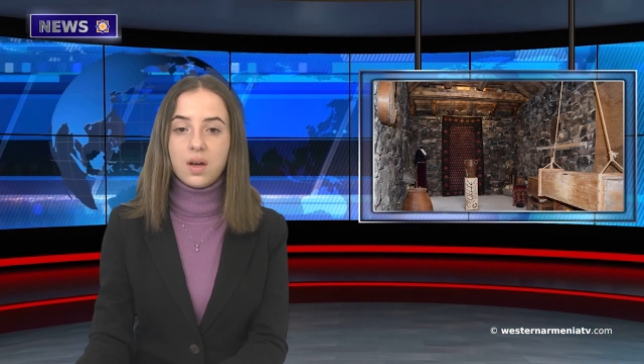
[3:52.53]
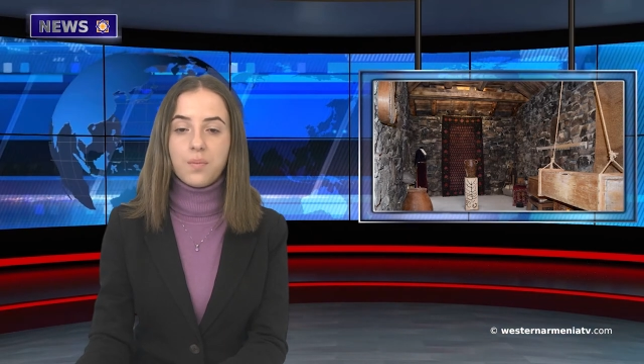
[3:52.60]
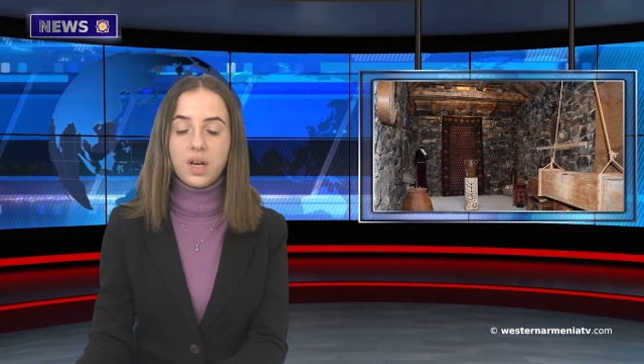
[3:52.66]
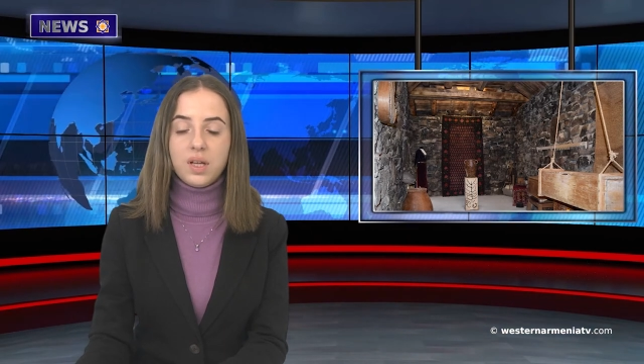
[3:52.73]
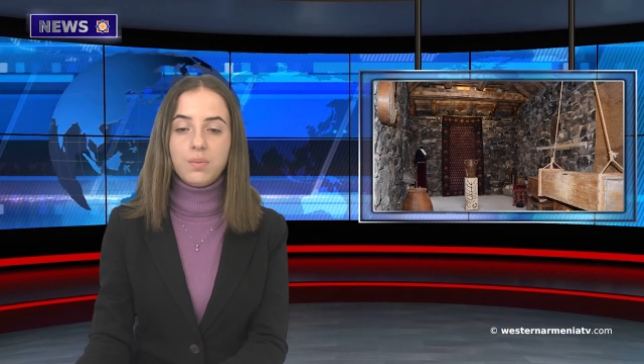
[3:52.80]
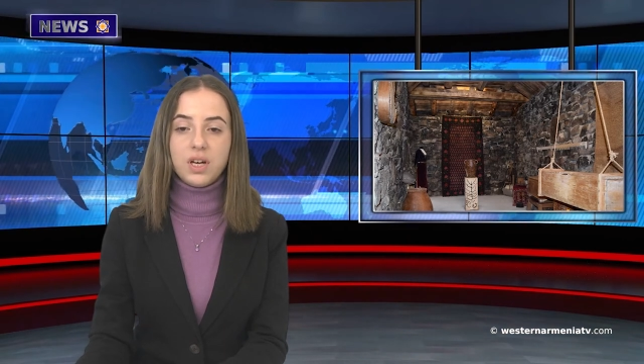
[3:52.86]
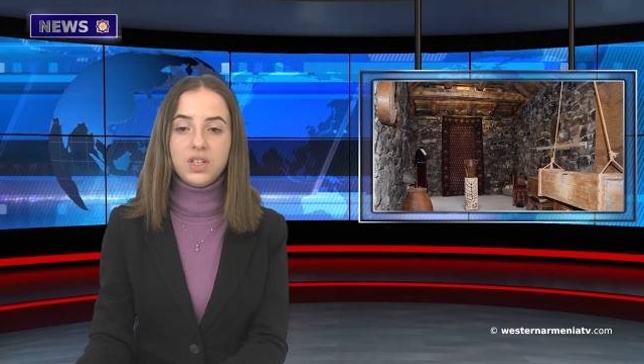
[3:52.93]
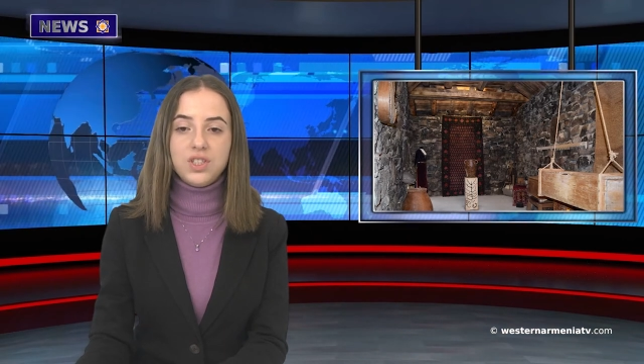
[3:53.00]

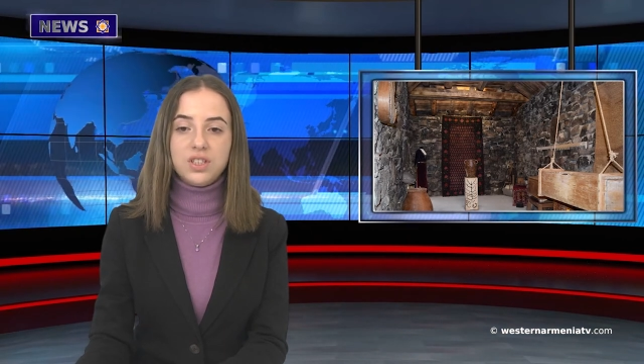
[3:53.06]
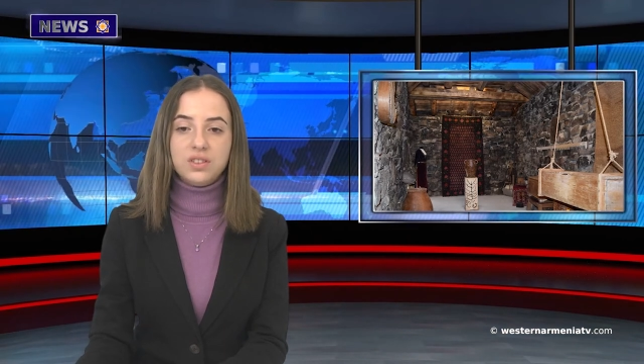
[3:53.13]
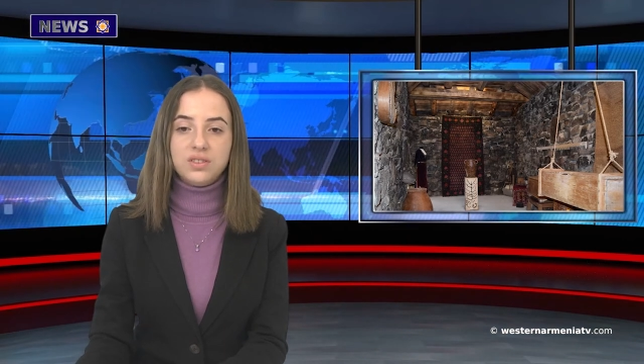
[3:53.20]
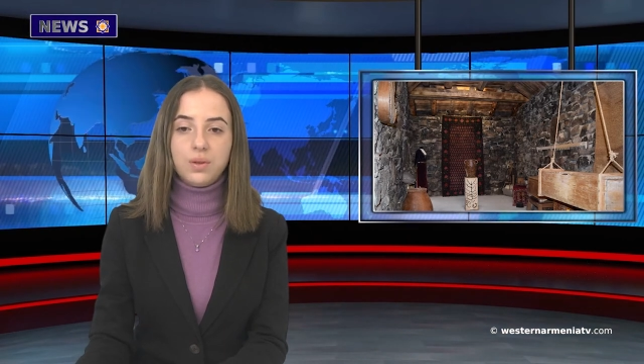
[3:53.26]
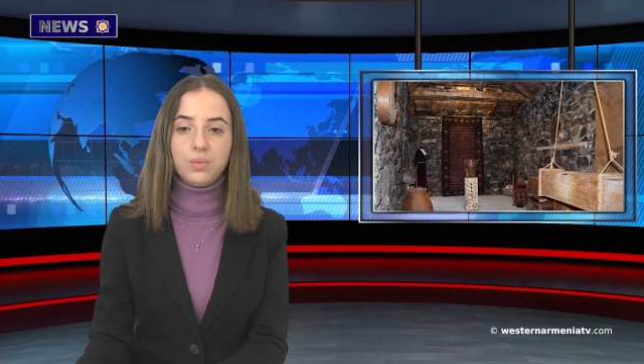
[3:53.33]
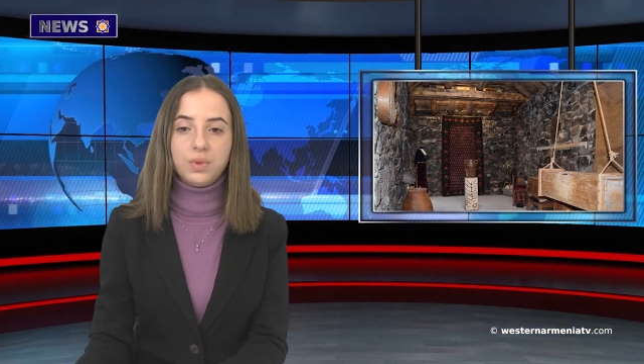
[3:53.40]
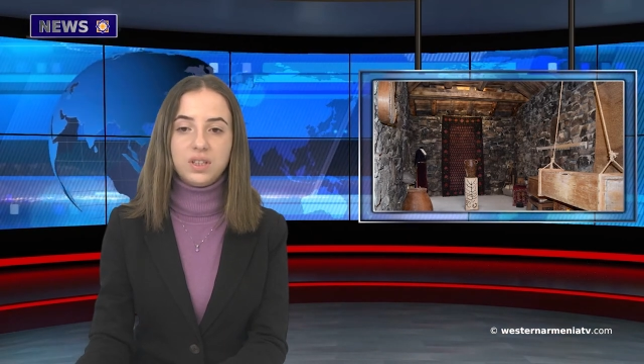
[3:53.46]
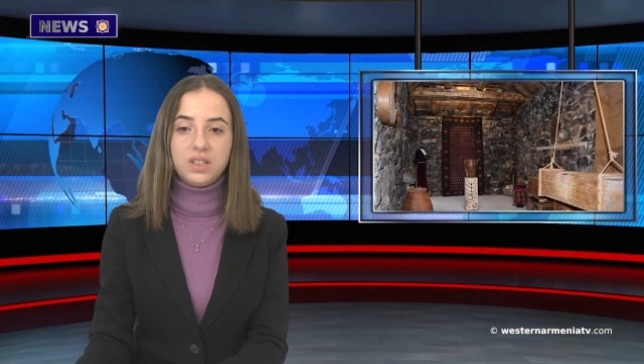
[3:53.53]
made by
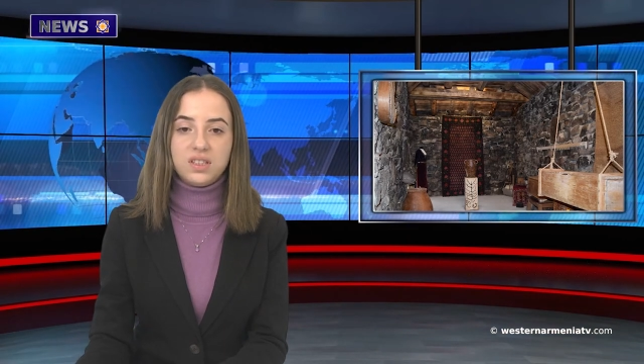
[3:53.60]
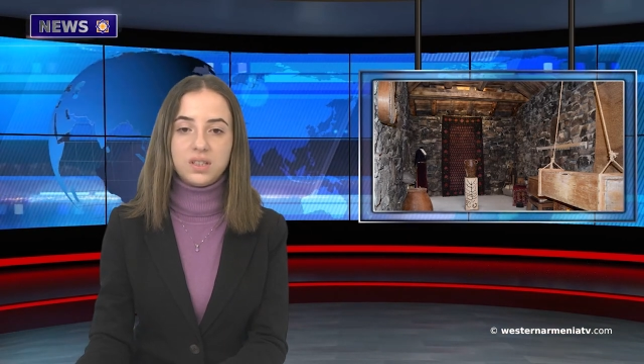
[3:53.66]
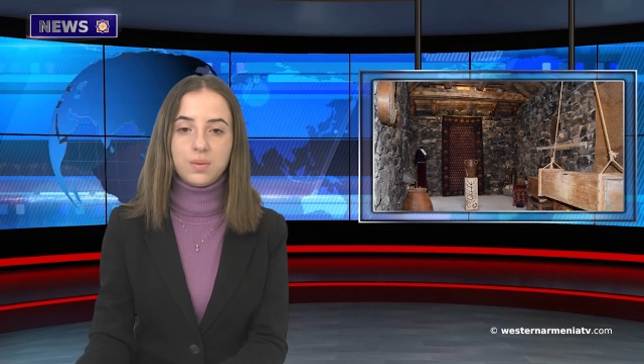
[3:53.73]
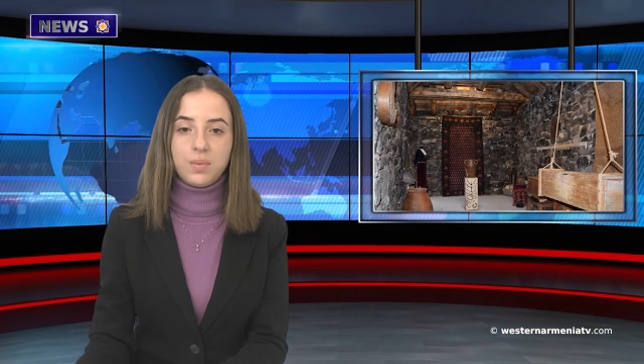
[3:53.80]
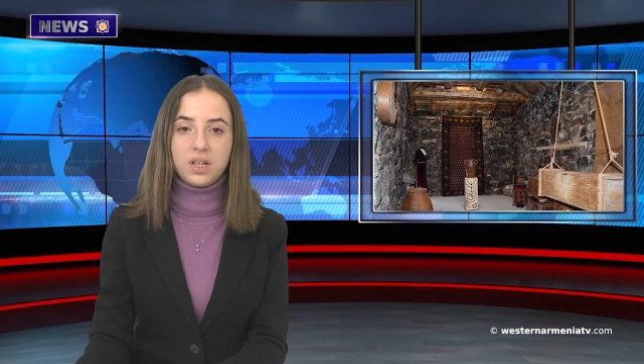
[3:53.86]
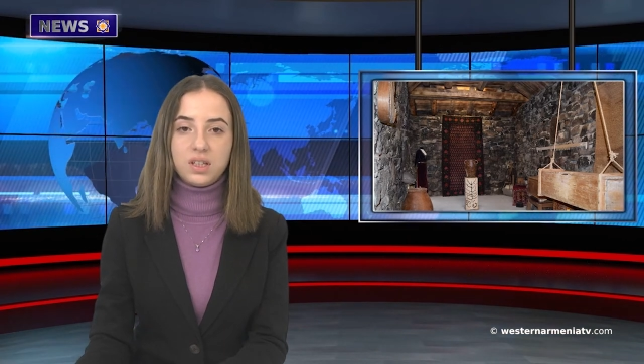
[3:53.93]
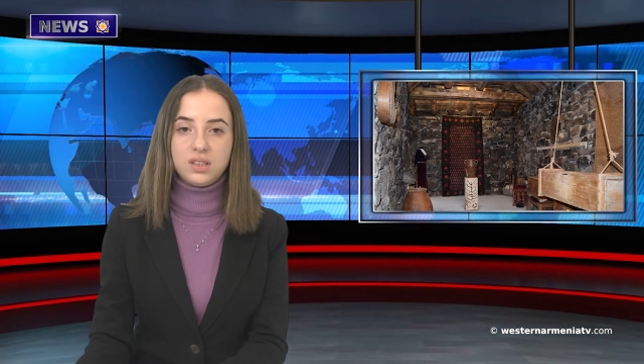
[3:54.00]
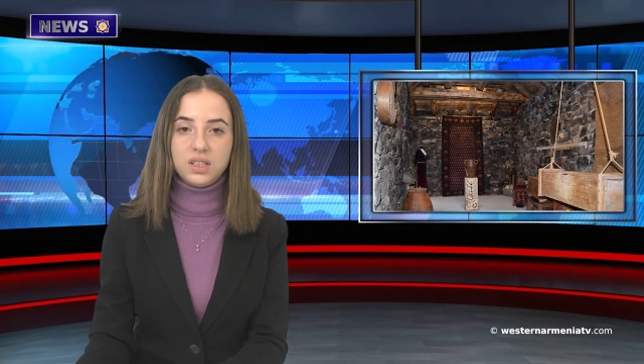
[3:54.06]
children with
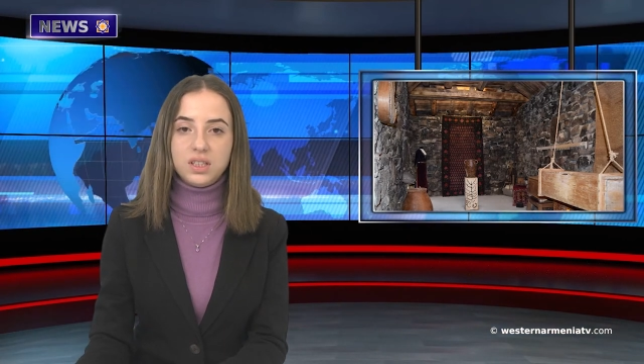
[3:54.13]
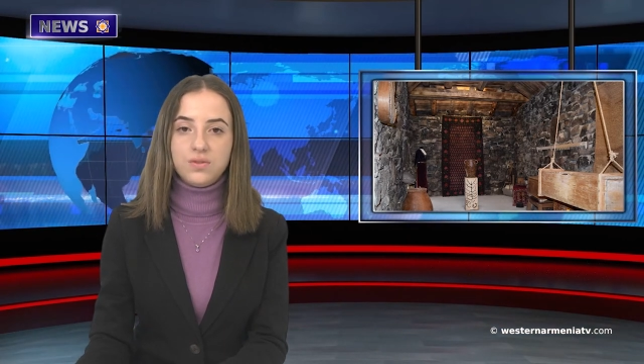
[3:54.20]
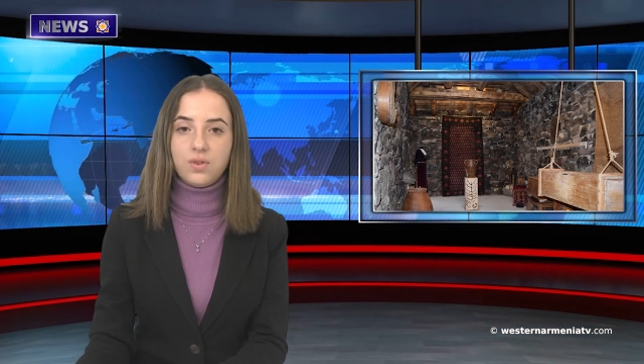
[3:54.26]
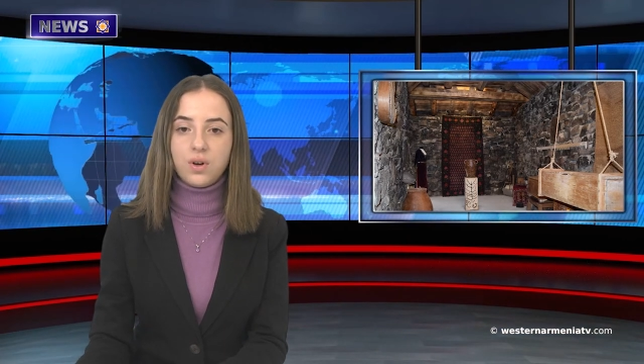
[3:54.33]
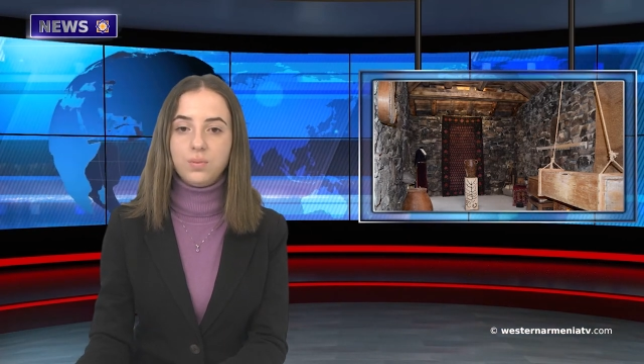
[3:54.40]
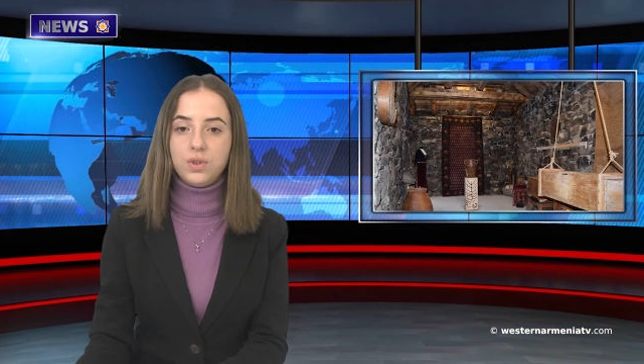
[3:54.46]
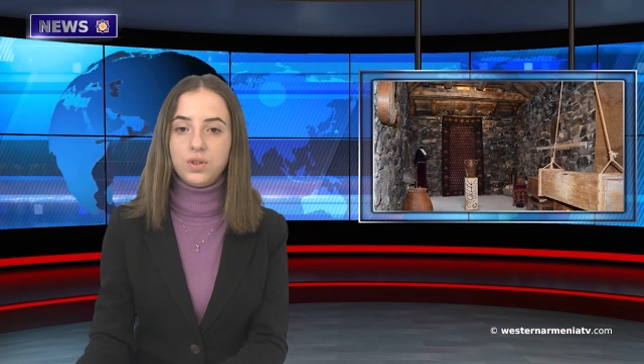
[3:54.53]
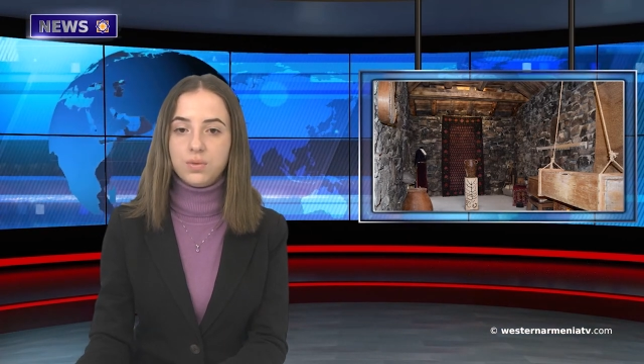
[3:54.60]
disabilities
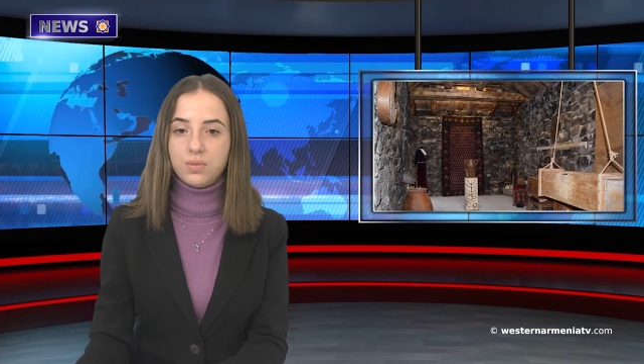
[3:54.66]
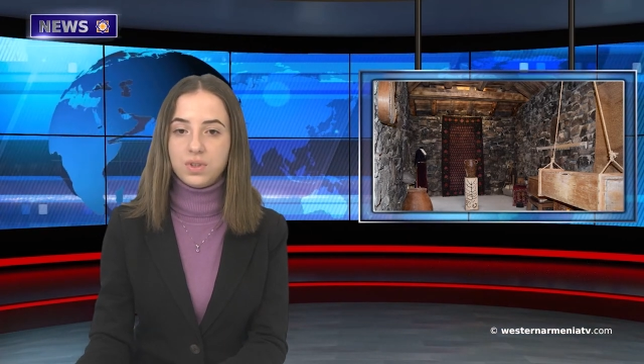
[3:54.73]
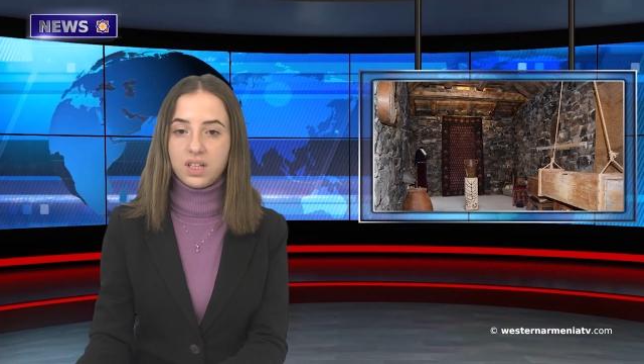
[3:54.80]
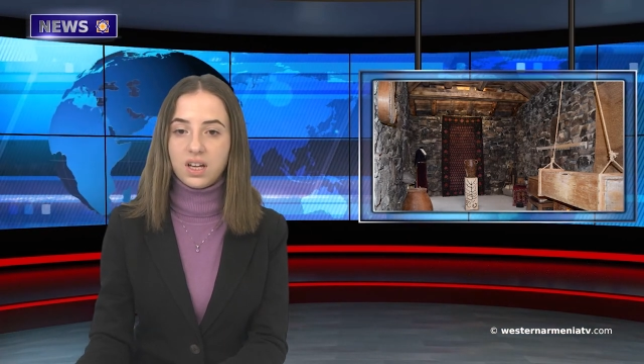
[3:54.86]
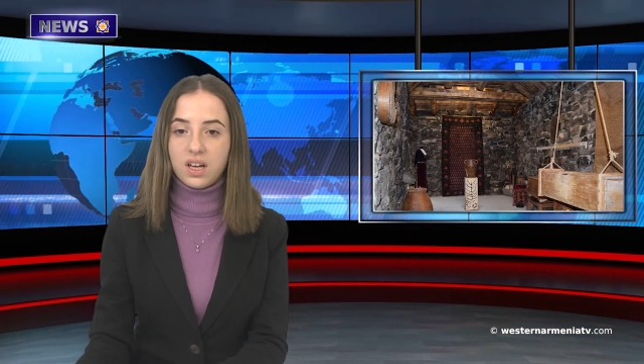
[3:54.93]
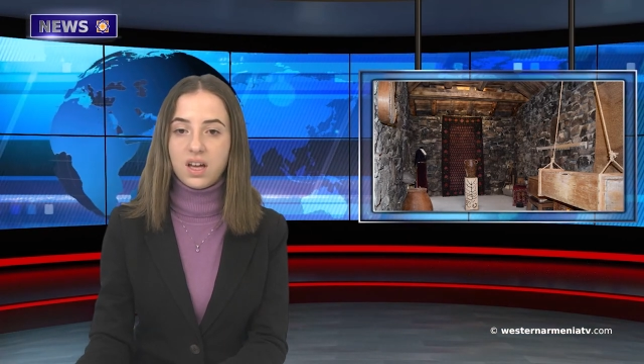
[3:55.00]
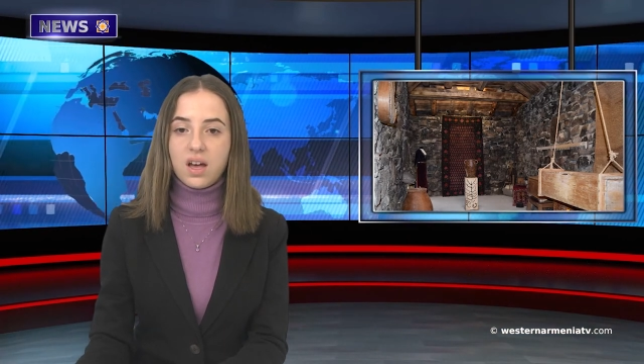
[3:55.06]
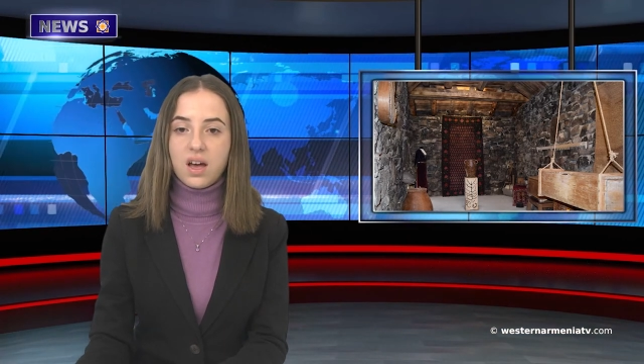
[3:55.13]
from Gyumri,